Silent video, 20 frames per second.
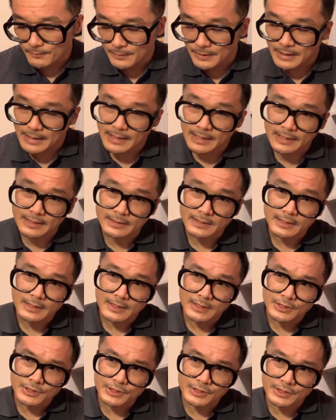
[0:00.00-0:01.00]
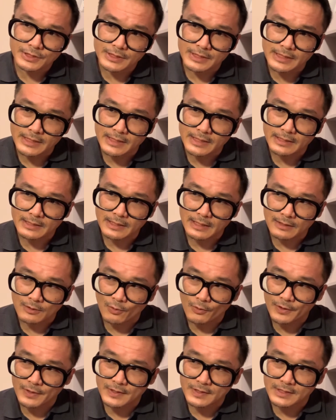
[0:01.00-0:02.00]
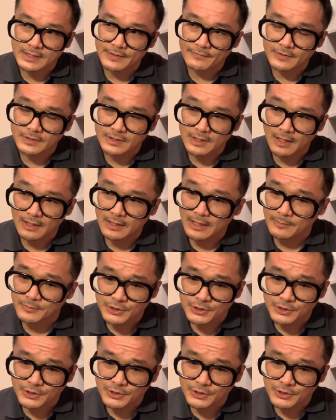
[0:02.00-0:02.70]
and she, according to Stephen Sondheim,